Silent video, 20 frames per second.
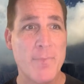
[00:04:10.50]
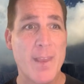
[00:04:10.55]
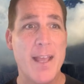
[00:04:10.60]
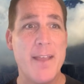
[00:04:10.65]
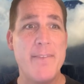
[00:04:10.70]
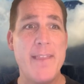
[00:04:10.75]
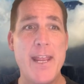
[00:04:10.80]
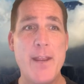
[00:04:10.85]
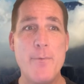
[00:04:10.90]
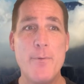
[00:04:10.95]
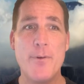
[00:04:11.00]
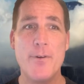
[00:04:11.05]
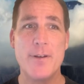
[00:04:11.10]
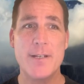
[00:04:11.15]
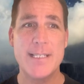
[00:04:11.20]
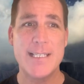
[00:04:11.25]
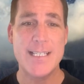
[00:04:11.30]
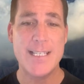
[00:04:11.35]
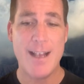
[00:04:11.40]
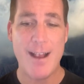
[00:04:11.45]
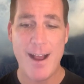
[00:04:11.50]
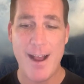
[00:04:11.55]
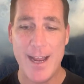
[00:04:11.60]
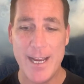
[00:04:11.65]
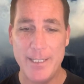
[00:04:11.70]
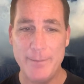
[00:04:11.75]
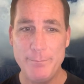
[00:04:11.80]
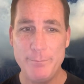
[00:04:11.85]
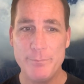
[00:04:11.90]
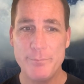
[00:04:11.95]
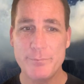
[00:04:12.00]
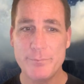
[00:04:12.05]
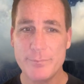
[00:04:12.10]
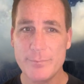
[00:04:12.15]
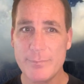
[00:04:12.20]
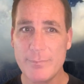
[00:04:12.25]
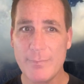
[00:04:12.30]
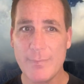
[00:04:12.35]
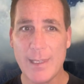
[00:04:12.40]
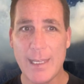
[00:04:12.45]
They will assign
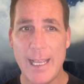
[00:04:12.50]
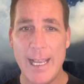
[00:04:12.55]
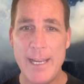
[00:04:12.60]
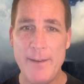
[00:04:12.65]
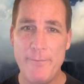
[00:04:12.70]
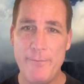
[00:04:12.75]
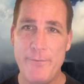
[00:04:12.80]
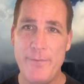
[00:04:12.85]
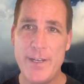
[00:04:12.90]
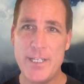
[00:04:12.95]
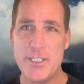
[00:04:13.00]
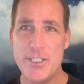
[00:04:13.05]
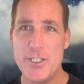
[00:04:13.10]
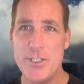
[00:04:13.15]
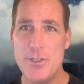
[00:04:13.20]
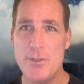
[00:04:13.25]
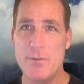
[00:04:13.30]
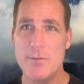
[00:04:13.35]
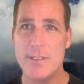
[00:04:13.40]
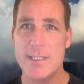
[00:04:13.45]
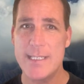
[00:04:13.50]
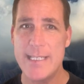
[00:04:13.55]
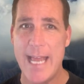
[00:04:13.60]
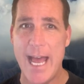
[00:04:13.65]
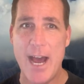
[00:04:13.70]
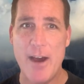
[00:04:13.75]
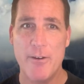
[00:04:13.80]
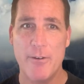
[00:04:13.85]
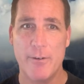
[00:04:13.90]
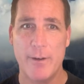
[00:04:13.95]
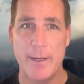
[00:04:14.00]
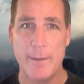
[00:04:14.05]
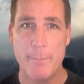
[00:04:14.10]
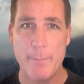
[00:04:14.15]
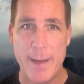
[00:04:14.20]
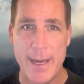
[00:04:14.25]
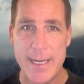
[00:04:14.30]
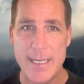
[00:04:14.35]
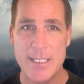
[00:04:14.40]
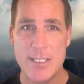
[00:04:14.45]
a fictional salary
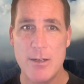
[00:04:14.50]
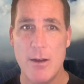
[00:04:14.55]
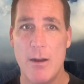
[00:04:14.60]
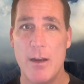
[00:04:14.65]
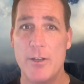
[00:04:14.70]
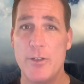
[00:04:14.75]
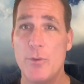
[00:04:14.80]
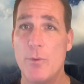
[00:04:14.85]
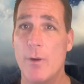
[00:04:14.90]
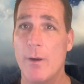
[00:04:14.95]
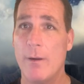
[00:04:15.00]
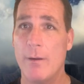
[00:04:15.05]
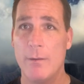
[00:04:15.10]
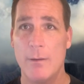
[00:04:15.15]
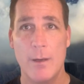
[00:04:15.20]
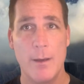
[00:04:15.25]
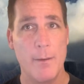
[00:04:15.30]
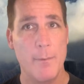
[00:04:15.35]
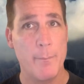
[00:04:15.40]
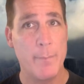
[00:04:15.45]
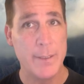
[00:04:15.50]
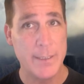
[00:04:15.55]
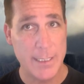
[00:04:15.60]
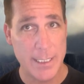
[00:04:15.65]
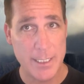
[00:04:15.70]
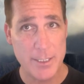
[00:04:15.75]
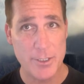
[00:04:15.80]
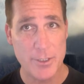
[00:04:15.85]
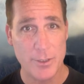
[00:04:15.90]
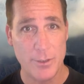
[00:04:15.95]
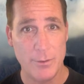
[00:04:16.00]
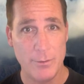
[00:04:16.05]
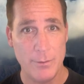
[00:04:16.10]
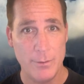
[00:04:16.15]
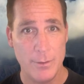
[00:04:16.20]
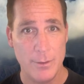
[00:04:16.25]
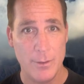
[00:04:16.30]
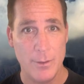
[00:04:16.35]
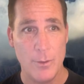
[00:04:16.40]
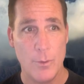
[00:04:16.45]
based on your potential
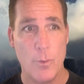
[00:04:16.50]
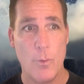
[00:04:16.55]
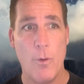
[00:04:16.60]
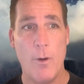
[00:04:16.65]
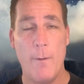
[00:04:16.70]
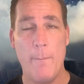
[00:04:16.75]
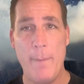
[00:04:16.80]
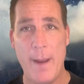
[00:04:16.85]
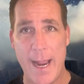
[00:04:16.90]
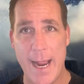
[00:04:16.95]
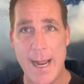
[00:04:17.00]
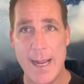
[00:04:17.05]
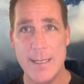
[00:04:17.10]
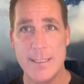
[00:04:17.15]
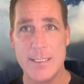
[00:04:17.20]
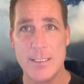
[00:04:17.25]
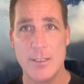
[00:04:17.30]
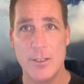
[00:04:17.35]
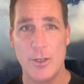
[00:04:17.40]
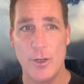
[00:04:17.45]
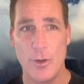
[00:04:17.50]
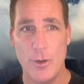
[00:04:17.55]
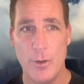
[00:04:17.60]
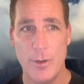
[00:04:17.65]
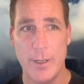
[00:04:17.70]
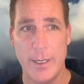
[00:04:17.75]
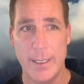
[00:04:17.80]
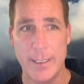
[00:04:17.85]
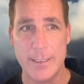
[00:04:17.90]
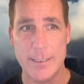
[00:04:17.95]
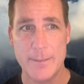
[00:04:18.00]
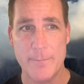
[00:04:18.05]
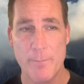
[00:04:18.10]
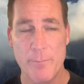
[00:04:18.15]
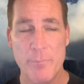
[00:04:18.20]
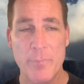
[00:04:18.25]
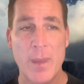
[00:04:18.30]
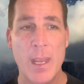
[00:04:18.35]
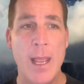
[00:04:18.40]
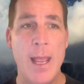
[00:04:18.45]
or past earnings
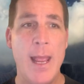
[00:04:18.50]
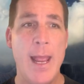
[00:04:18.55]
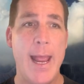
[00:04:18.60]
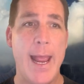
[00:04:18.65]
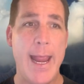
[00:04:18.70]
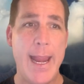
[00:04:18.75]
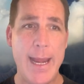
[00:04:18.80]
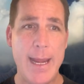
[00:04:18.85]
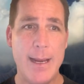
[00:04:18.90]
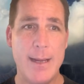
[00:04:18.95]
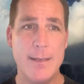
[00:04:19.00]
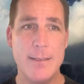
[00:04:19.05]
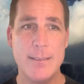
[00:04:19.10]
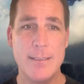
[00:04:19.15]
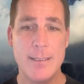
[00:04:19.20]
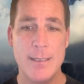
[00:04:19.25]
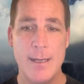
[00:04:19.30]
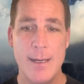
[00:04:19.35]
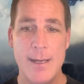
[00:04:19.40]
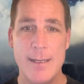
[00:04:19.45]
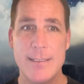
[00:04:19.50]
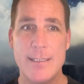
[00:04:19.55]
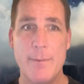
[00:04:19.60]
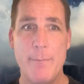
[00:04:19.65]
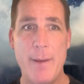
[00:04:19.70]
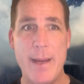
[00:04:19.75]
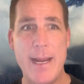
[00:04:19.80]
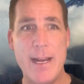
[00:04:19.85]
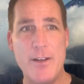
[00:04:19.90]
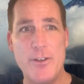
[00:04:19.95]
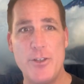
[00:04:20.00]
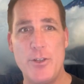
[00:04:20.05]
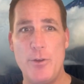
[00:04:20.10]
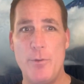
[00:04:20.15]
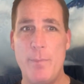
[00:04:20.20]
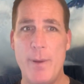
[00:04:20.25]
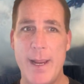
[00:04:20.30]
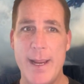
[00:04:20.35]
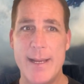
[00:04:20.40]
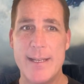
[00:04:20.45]
and demand
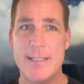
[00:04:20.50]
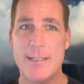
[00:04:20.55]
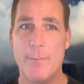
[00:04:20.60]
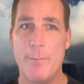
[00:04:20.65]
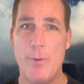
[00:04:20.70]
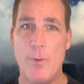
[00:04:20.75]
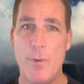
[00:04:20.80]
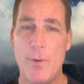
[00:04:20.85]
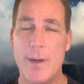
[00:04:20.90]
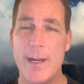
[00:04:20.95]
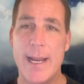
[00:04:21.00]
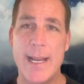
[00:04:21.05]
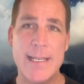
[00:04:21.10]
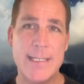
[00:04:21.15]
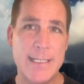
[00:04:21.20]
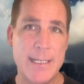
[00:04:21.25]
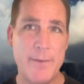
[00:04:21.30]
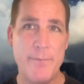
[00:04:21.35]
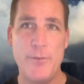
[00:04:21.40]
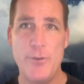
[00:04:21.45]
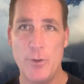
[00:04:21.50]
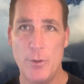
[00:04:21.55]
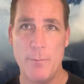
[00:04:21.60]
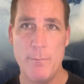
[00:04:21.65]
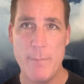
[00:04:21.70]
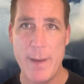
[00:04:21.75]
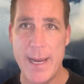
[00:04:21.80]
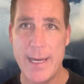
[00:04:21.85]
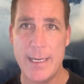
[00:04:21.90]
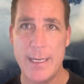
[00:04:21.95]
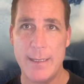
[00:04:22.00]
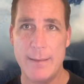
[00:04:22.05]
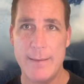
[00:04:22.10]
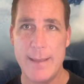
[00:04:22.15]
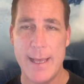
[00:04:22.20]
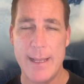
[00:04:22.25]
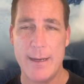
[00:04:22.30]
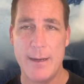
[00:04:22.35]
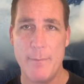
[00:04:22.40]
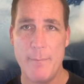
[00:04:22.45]
you pay support as if you're making
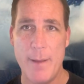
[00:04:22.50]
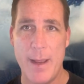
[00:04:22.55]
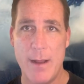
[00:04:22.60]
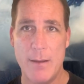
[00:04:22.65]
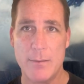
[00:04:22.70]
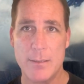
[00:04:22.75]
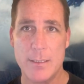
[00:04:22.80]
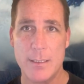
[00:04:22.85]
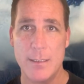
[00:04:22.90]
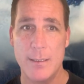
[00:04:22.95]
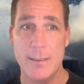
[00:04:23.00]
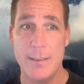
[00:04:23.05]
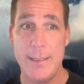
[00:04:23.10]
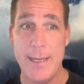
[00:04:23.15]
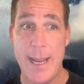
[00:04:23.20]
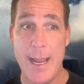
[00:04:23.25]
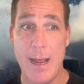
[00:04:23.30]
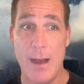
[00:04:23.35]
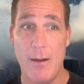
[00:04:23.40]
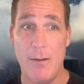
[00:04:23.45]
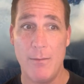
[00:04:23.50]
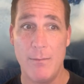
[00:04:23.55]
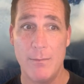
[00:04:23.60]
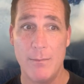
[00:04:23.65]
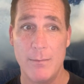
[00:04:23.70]
that amount now.